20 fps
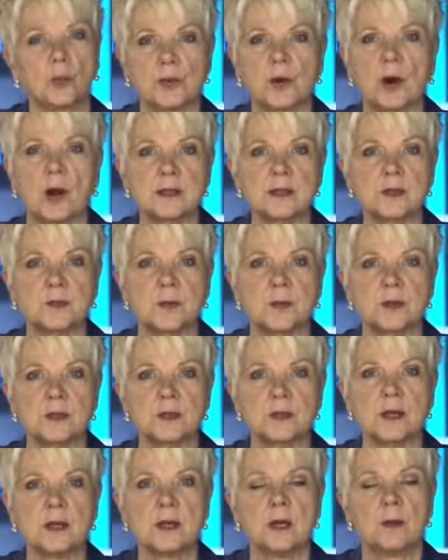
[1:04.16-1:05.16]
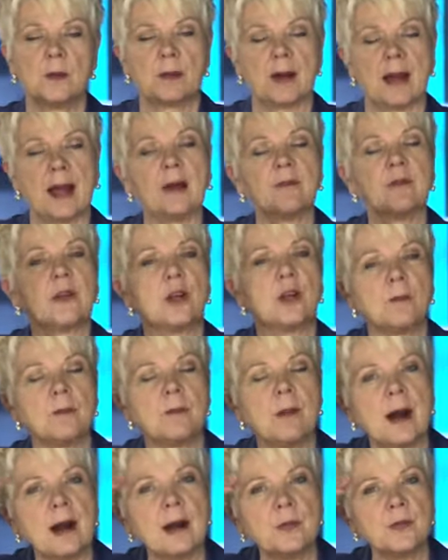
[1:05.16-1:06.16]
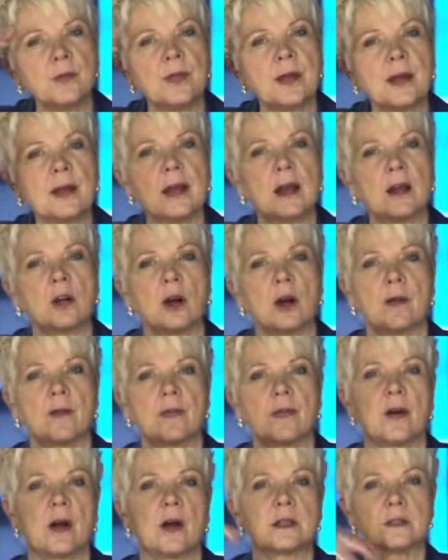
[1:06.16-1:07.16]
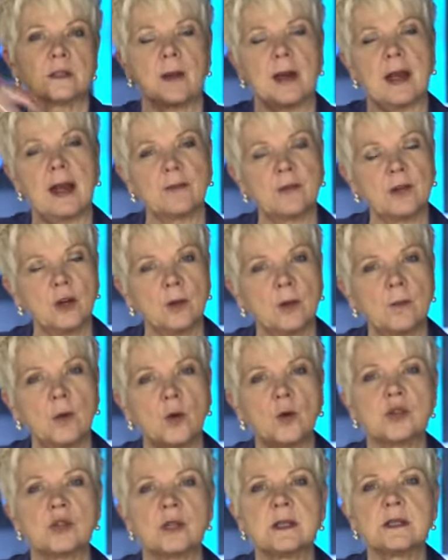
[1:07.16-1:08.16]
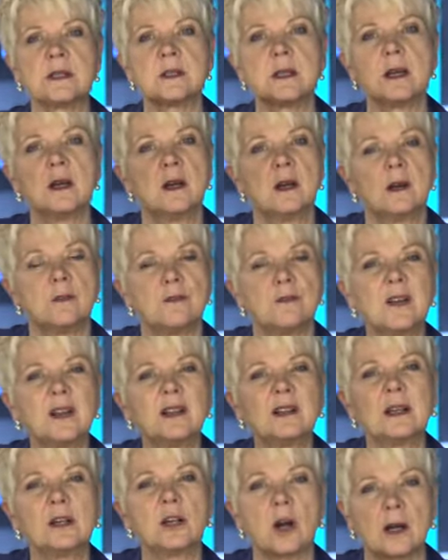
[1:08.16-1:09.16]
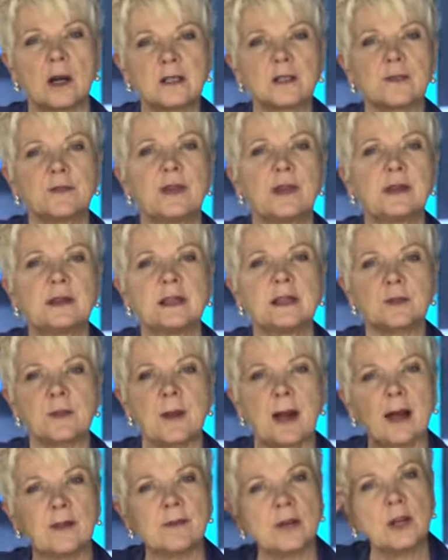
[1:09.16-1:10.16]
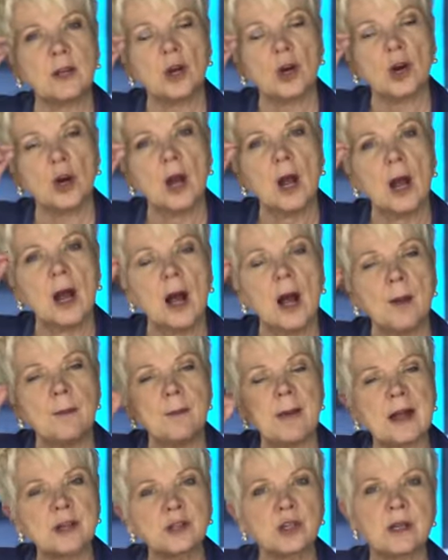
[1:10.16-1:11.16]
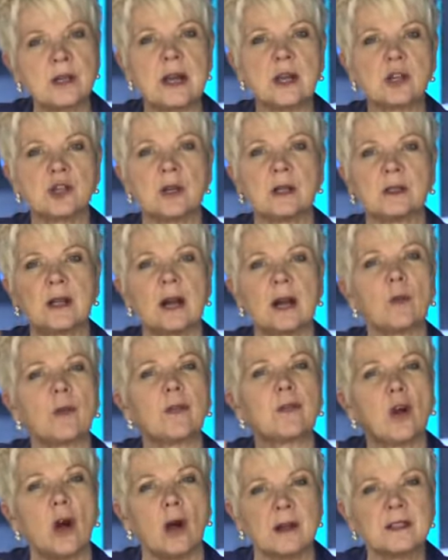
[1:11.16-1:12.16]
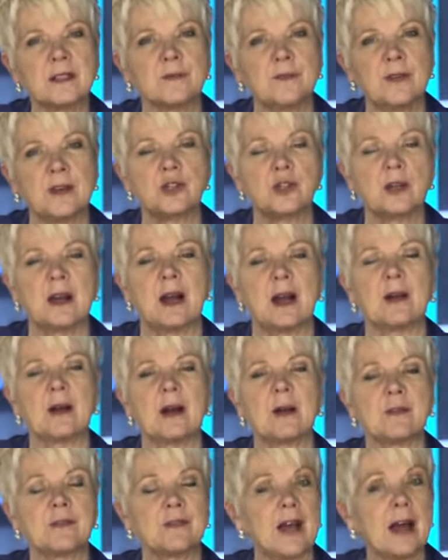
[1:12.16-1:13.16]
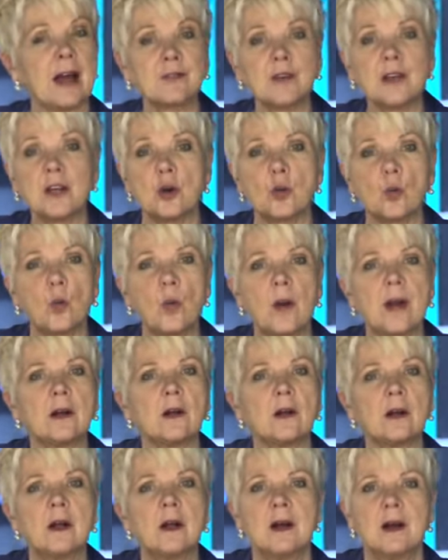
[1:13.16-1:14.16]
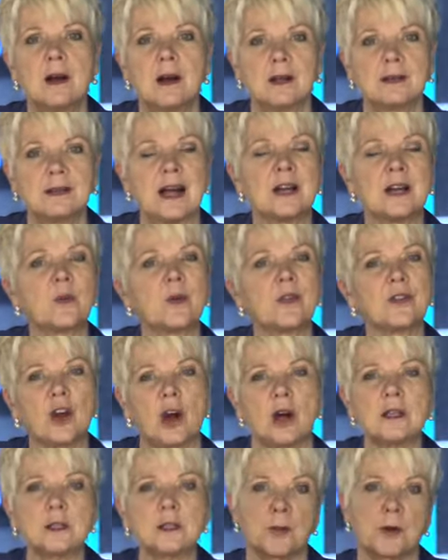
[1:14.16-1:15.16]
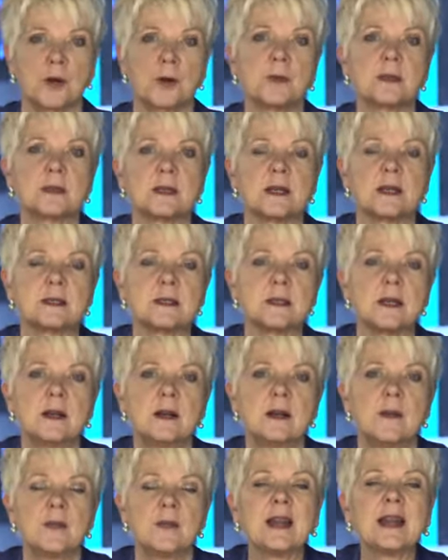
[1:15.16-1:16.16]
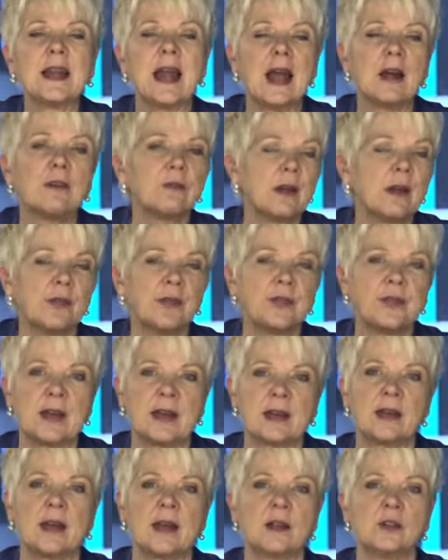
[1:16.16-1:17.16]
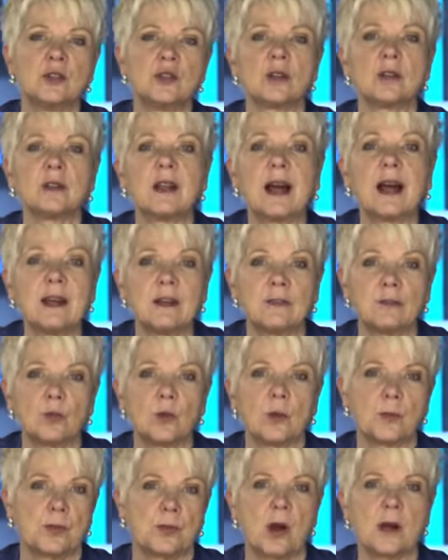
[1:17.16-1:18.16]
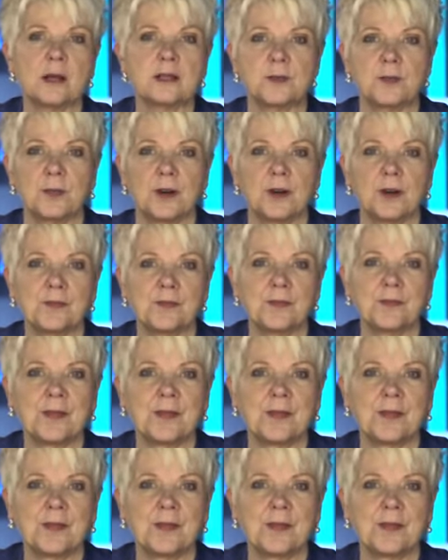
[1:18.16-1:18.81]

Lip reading: prospers by having your mind thinking God thoughts, by having your emotions feeling God's feelings, by having your imagination aligned with God's vision, of having your will aligned with God's purposes, then everything in your life will prosper.